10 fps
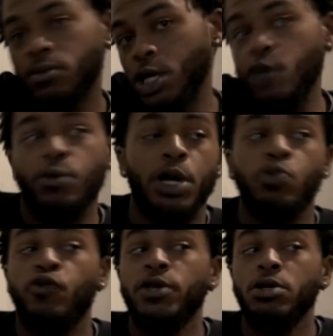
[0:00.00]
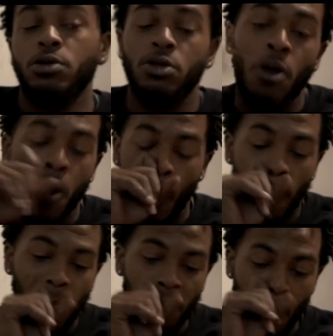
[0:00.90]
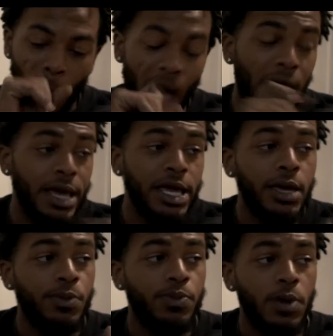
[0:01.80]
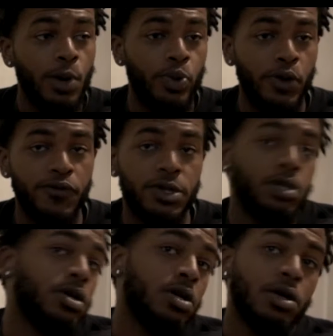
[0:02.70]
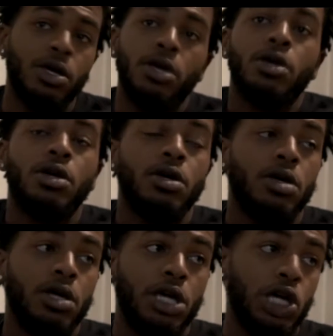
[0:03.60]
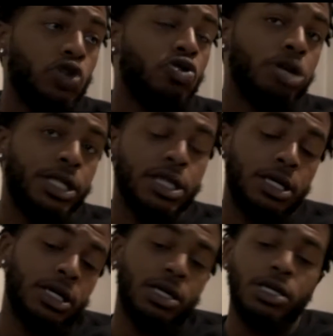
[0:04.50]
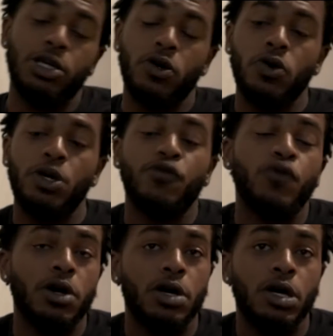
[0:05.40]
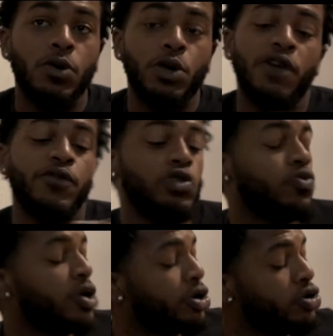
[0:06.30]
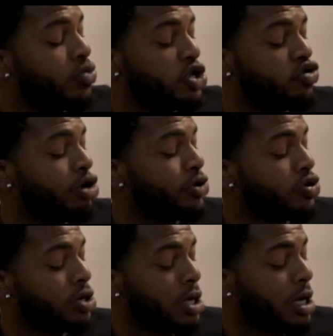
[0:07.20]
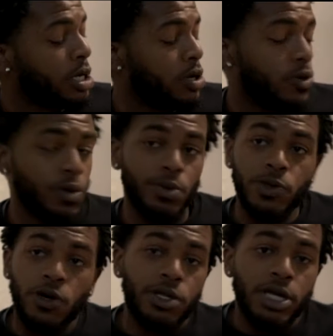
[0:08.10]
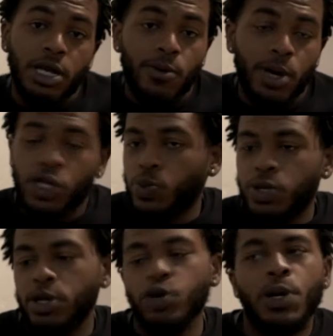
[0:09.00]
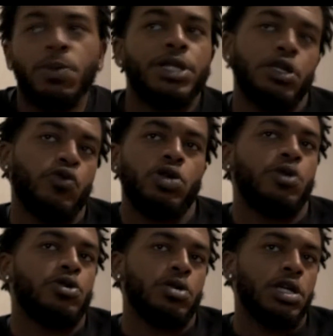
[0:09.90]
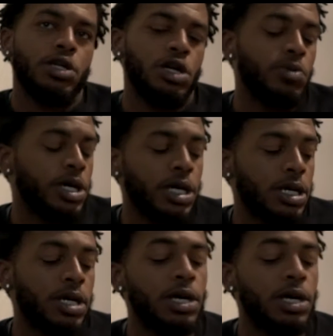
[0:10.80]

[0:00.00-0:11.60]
Everybody moving in. I hit Epiphany. Hit her and said, yo, if what you up to tonight? You know what I'm saying? I'm about to be here by myself, whatever, you know what I'm saying? Come kick it.